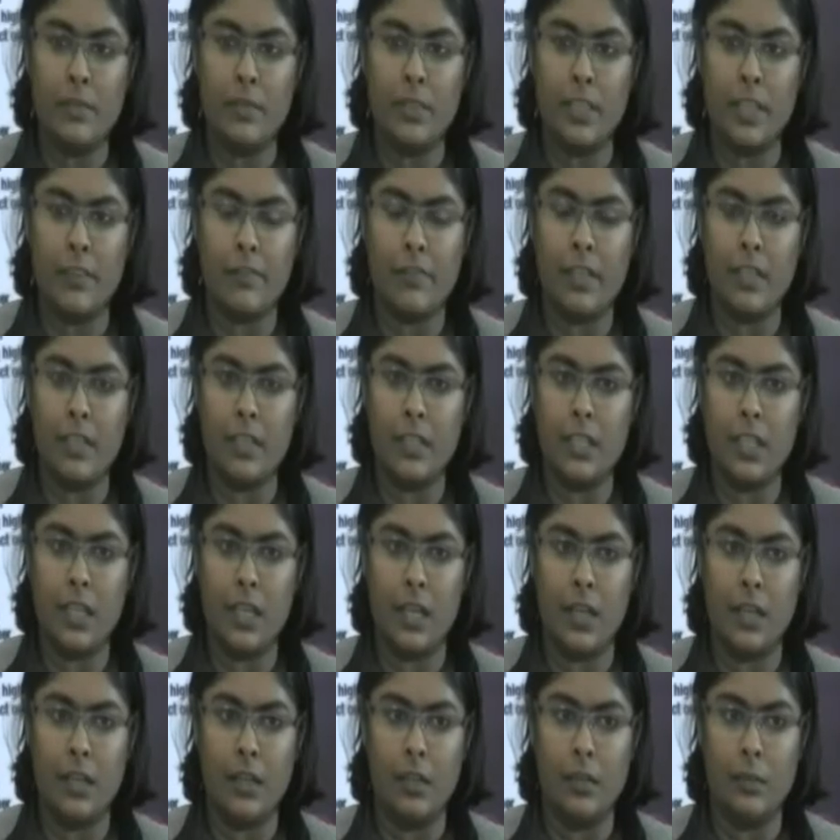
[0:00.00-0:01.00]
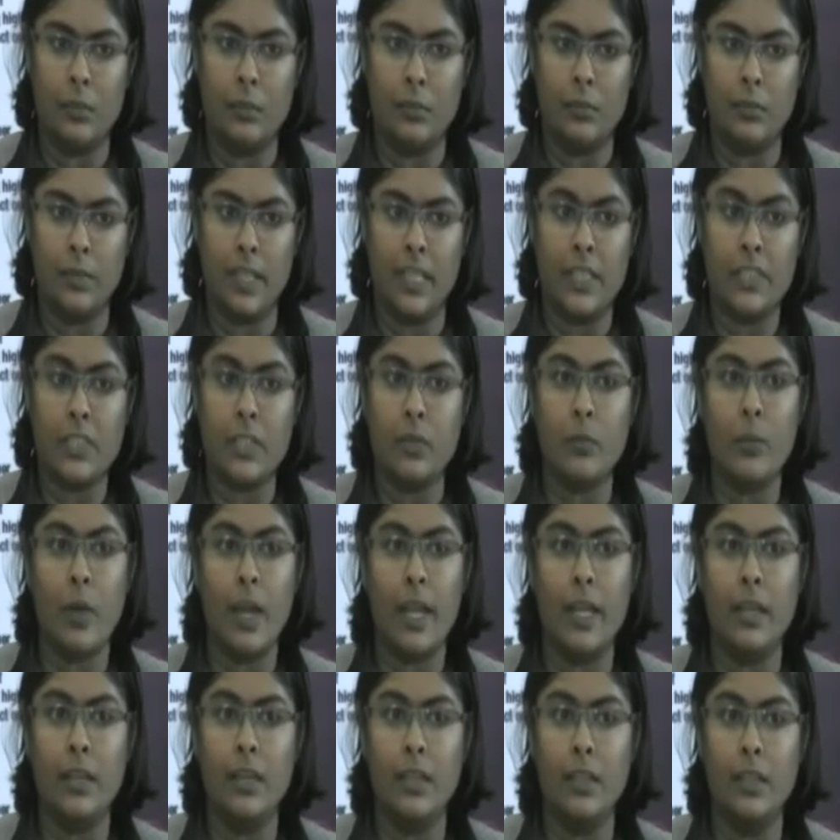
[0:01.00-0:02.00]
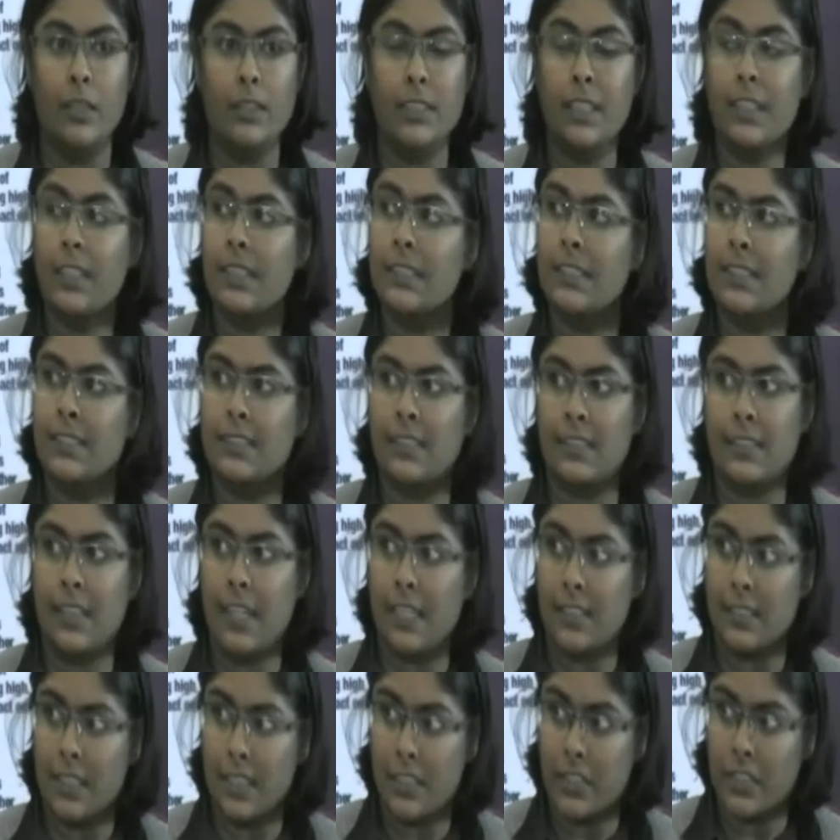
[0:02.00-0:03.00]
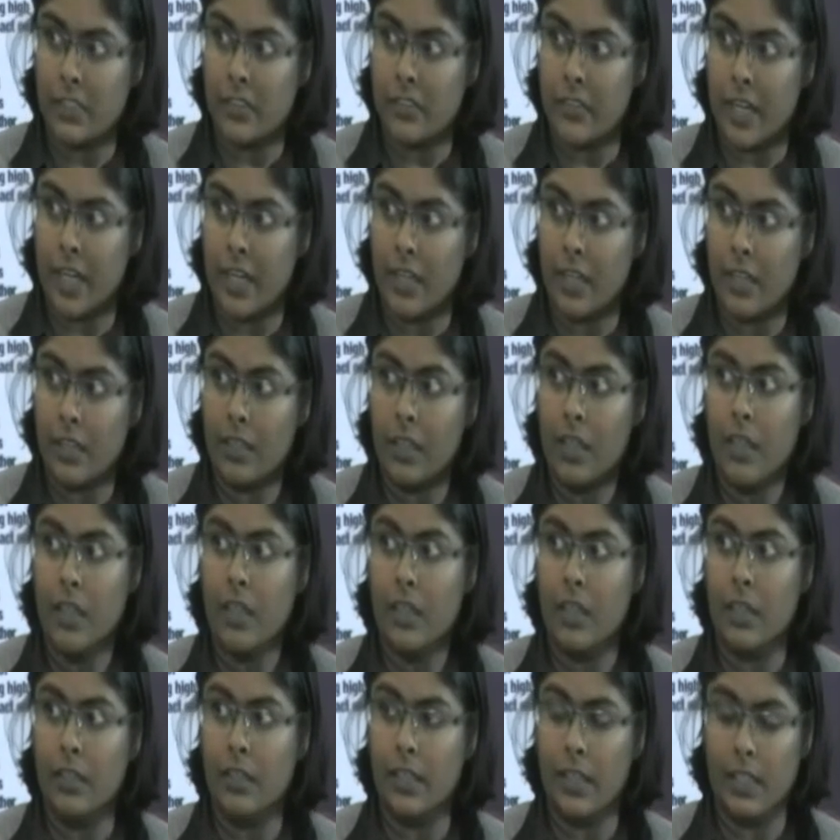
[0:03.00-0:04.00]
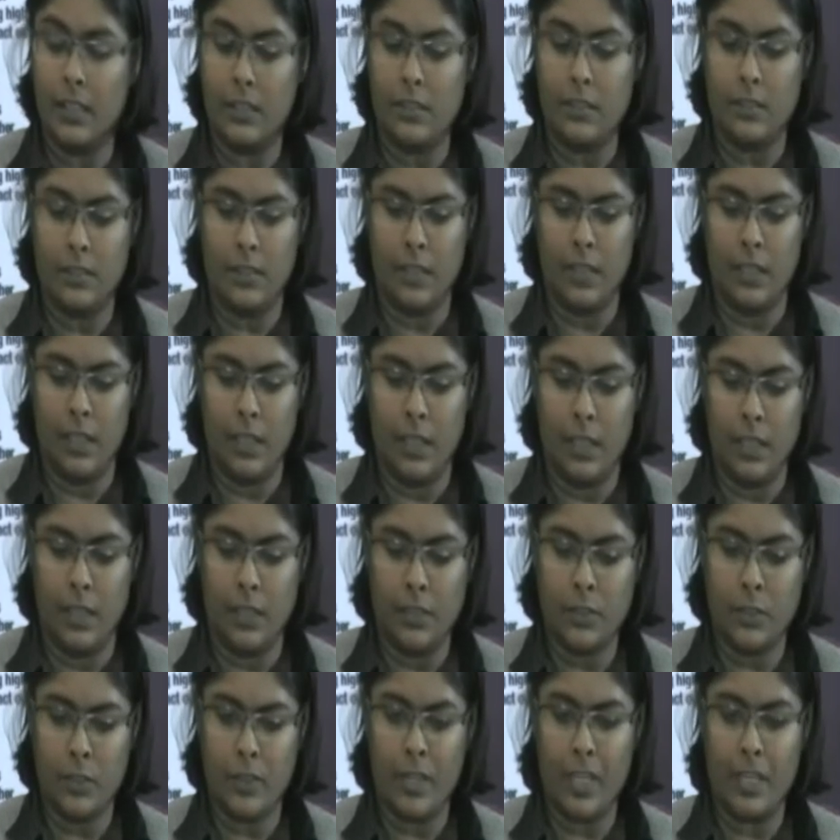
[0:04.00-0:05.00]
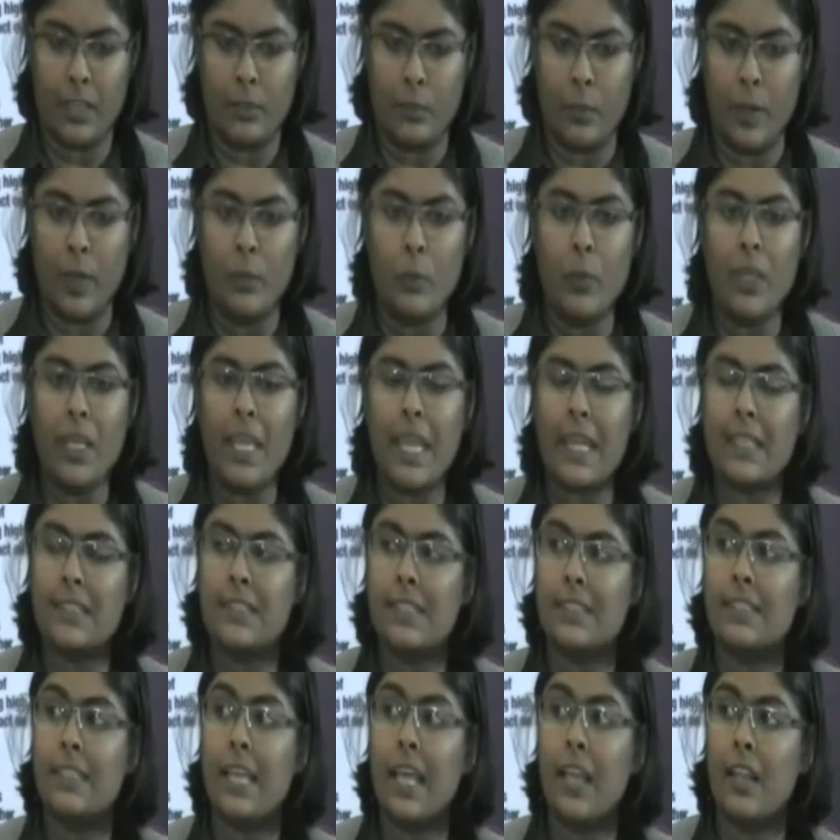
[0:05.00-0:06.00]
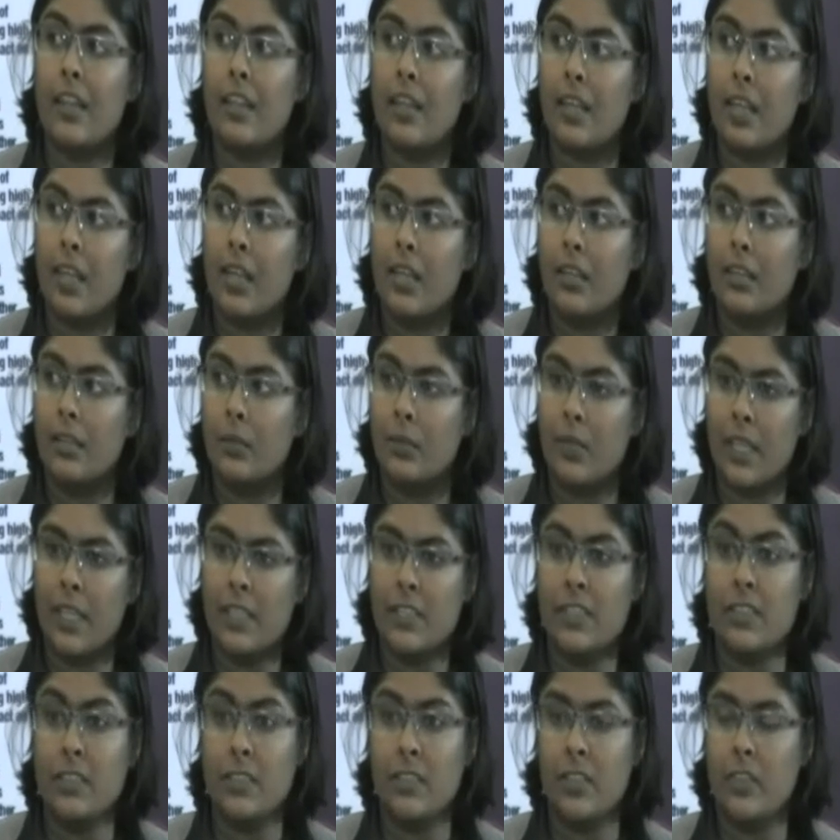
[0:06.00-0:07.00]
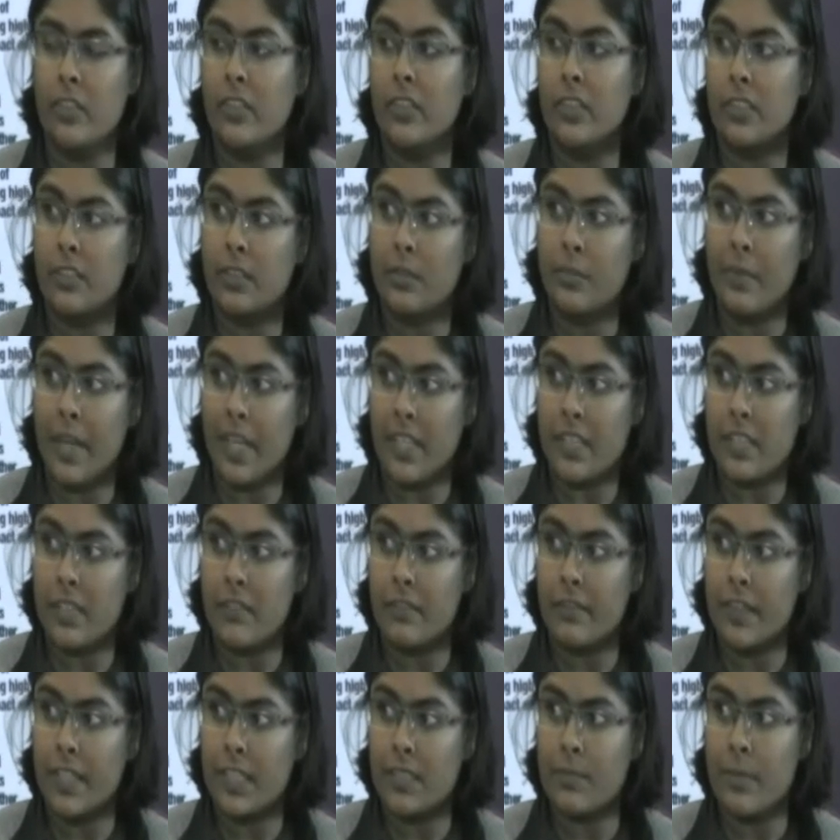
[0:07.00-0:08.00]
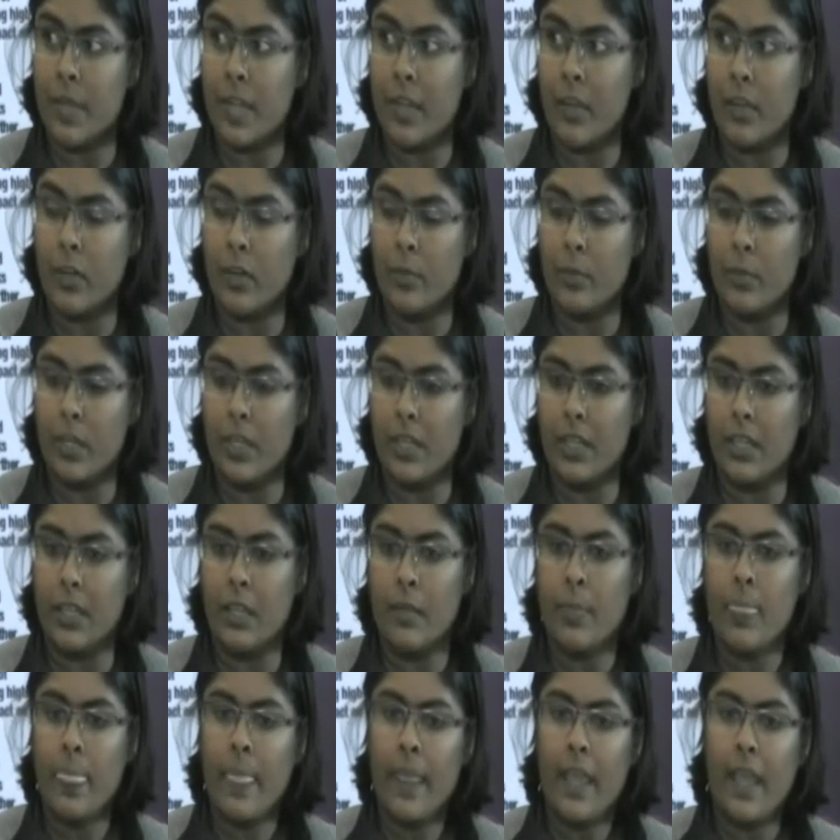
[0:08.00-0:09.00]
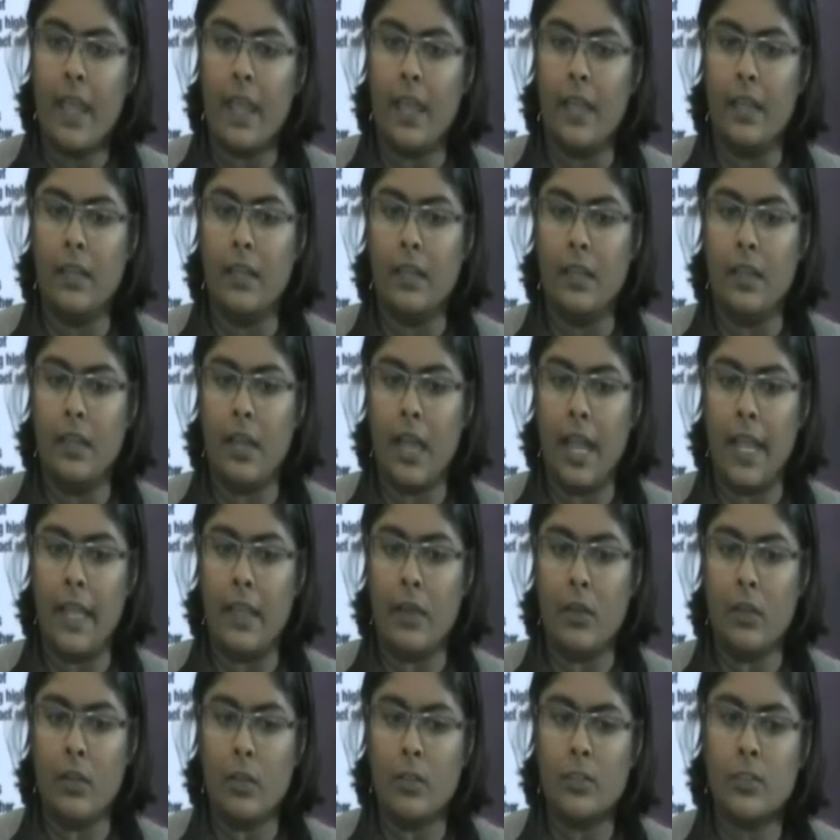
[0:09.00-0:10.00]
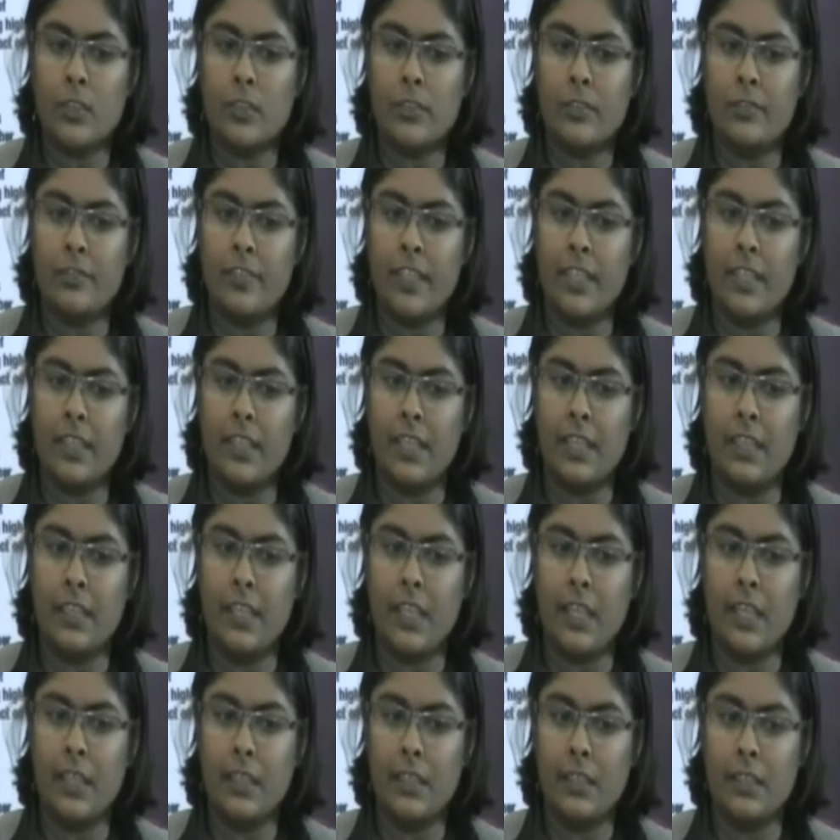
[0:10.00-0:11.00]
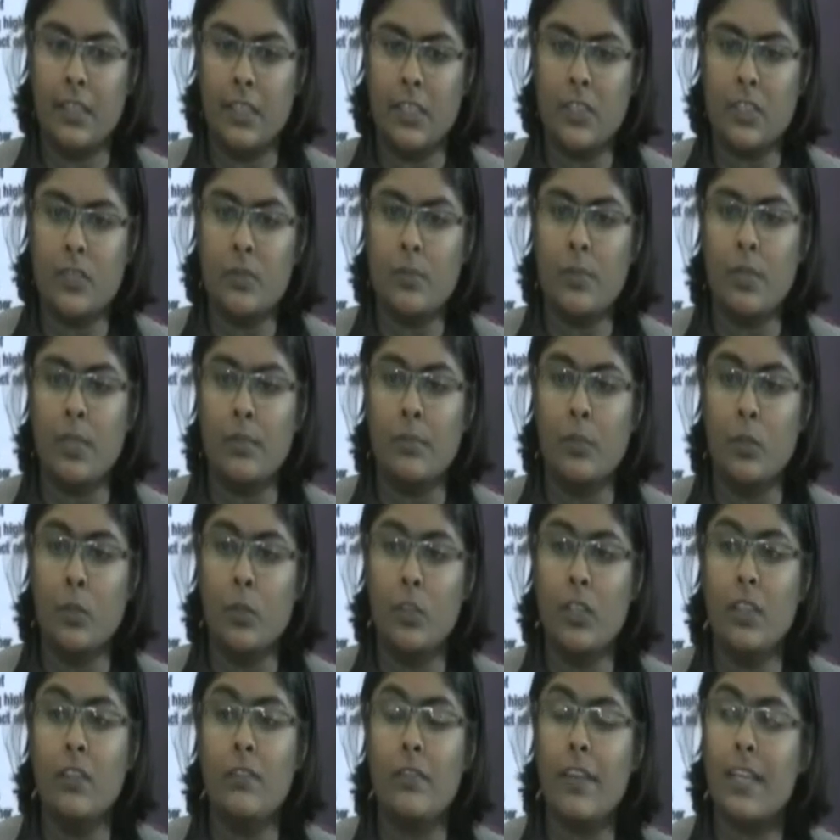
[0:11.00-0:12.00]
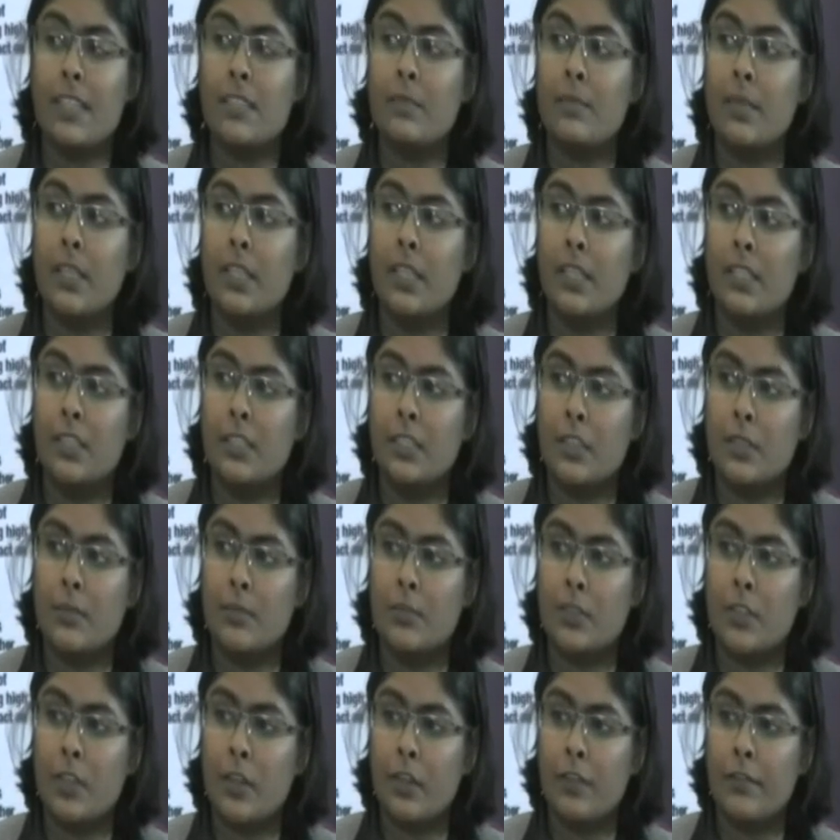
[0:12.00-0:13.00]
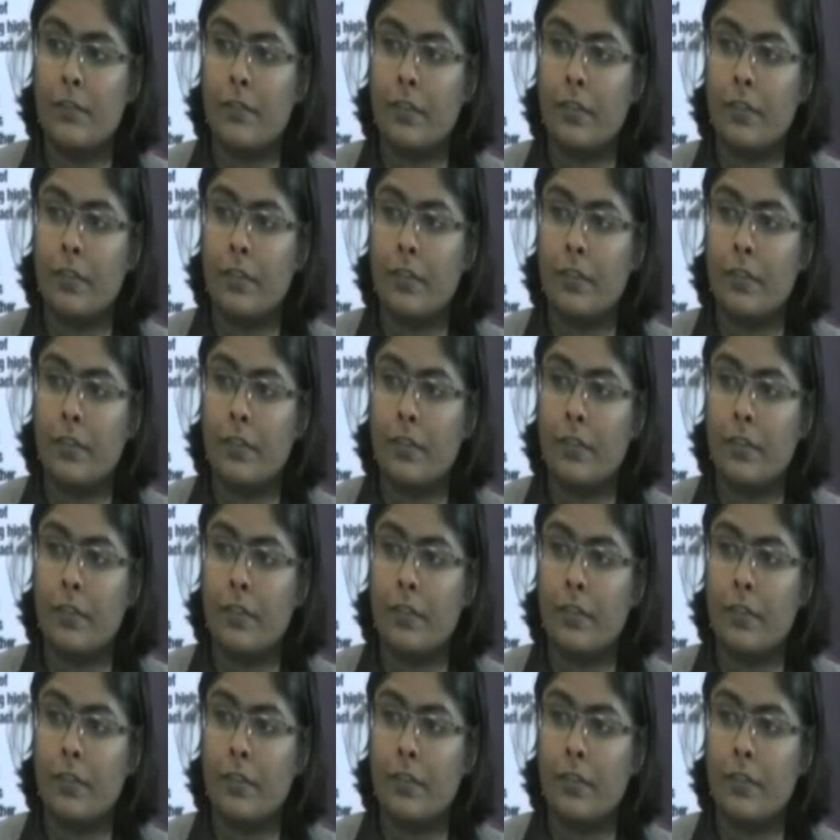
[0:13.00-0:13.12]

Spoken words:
definitely a nationwide gender sensitization training, that so that when we access healthcare, there's zero discrimination faced by our community. And I also feel that there needs to be a good investment in terms of